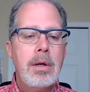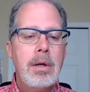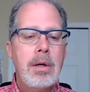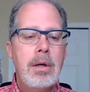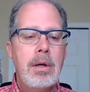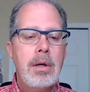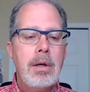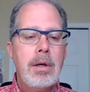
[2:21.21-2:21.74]

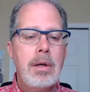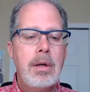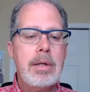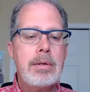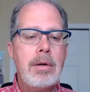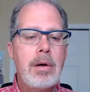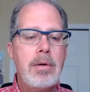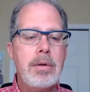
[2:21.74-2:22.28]
There is
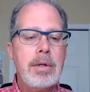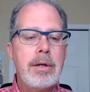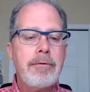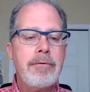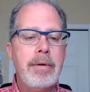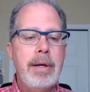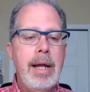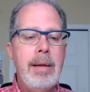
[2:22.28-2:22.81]
all the
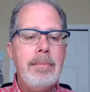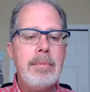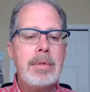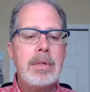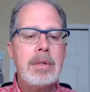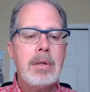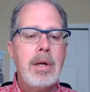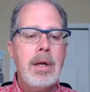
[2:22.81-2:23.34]
different names.
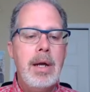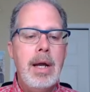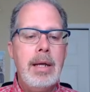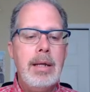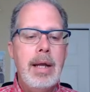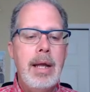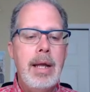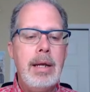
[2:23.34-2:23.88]
And
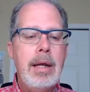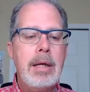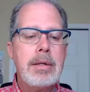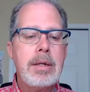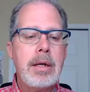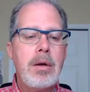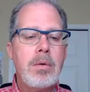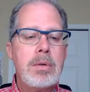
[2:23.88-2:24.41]
then as
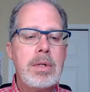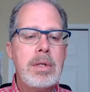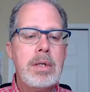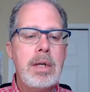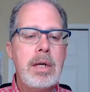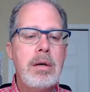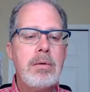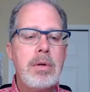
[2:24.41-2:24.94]
it goes into
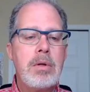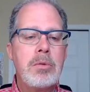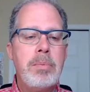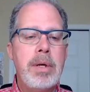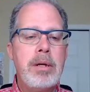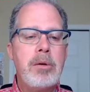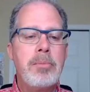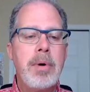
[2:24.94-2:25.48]
here, there's
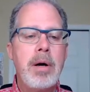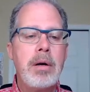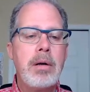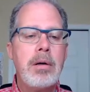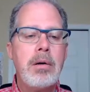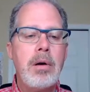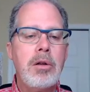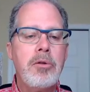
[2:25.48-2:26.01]
Peter
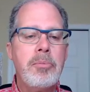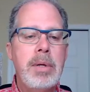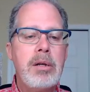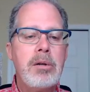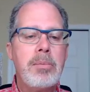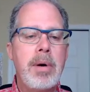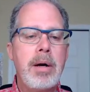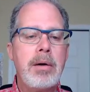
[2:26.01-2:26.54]
Parker, all of Peter
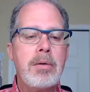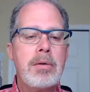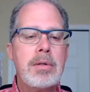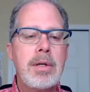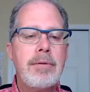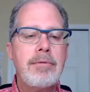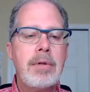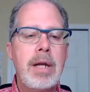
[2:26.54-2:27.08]
Parker's
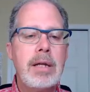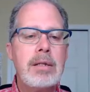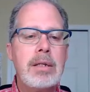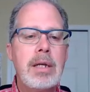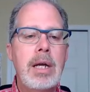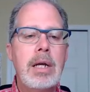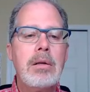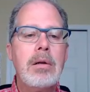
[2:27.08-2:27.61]
stuff gets
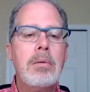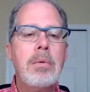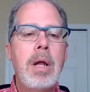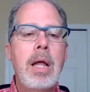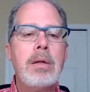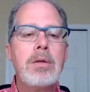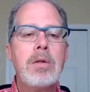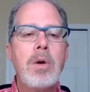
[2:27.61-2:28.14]
together
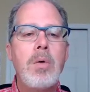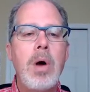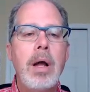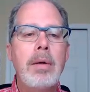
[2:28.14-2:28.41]
and so on.